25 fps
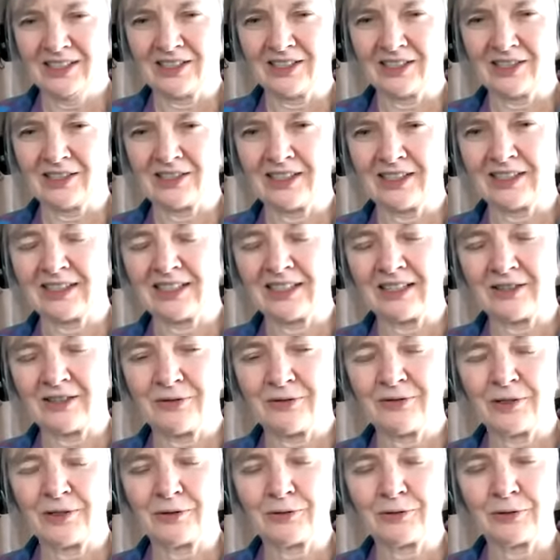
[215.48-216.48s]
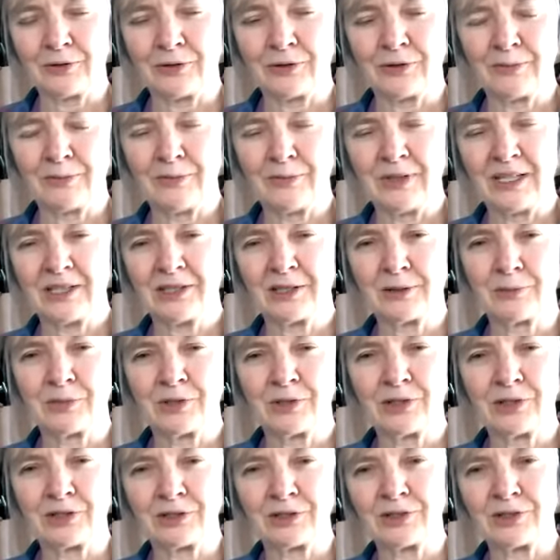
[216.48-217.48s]
Just let that foot roll, make some
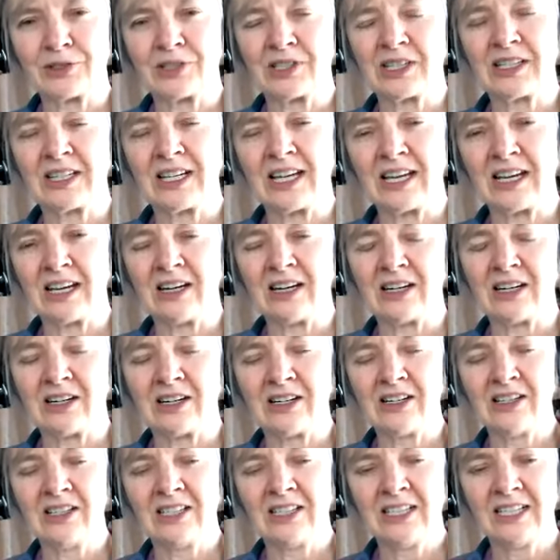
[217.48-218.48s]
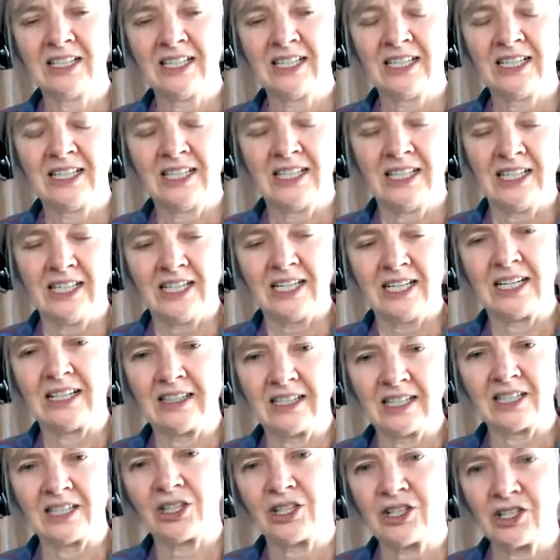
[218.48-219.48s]
circles in the air,
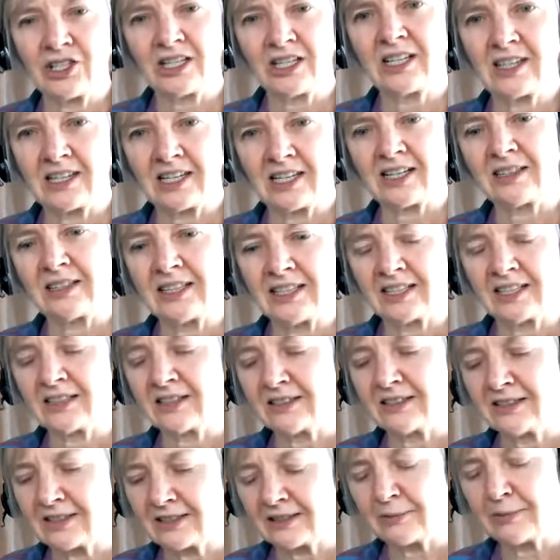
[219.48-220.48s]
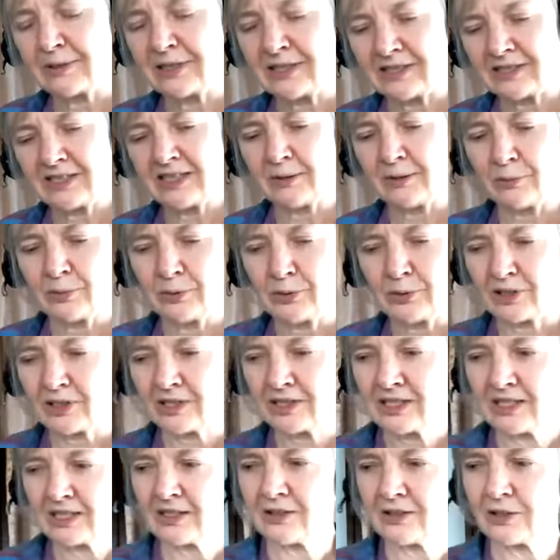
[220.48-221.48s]
and then shake that leg a little bit and put it
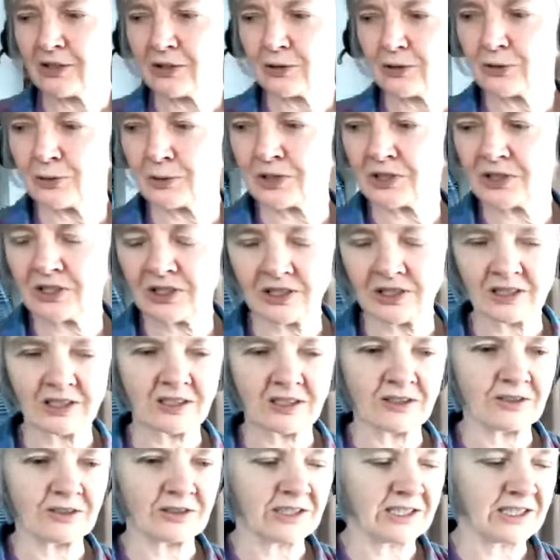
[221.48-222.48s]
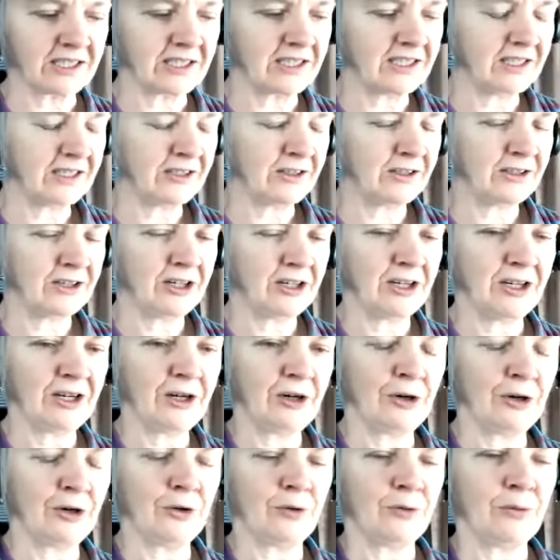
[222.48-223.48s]
down and switch to the other leg.
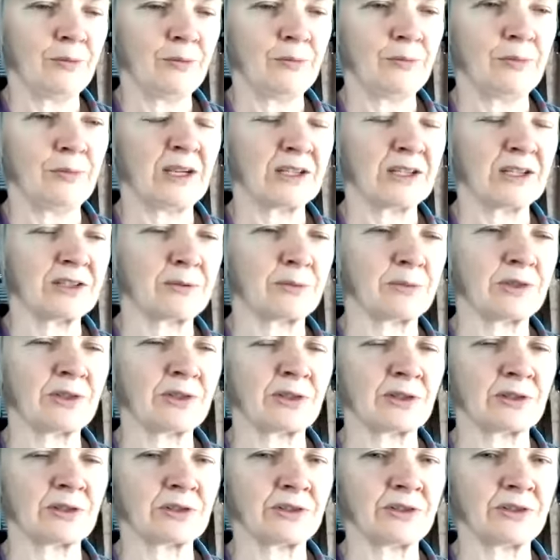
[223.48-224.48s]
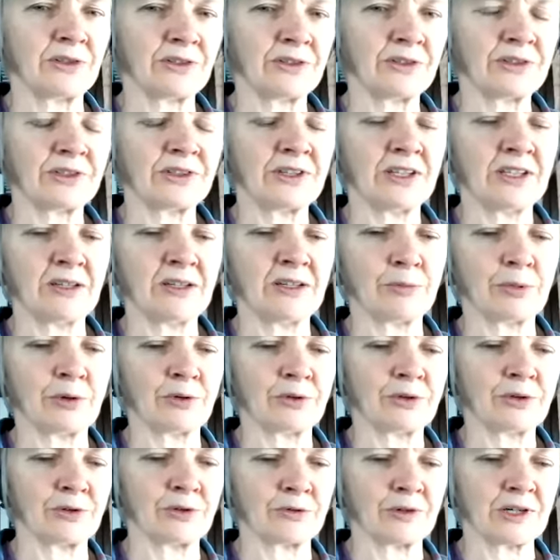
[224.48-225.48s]
Make some circles in
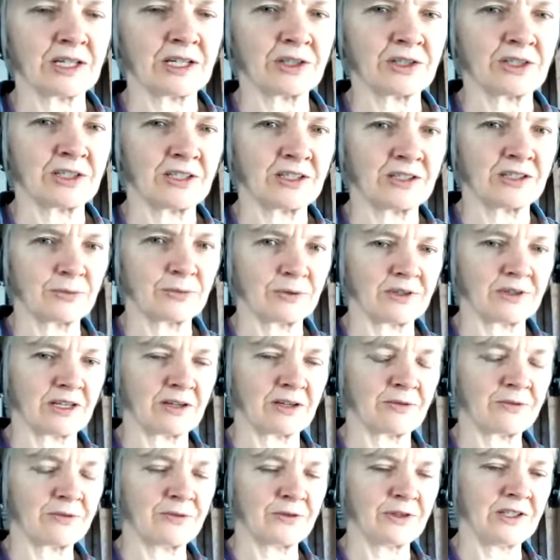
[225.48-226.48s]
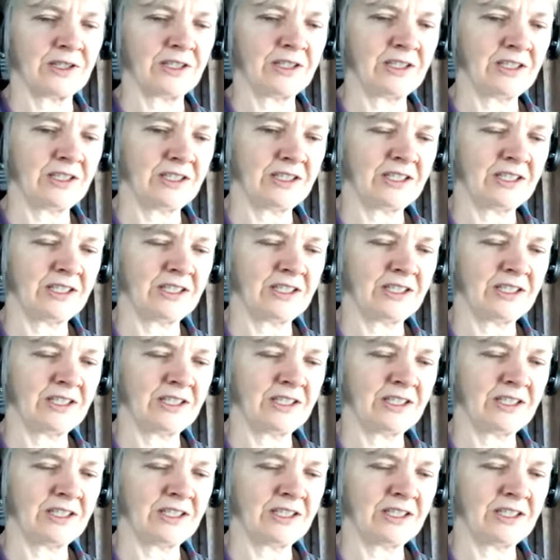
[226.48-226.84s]
both directions with that foot.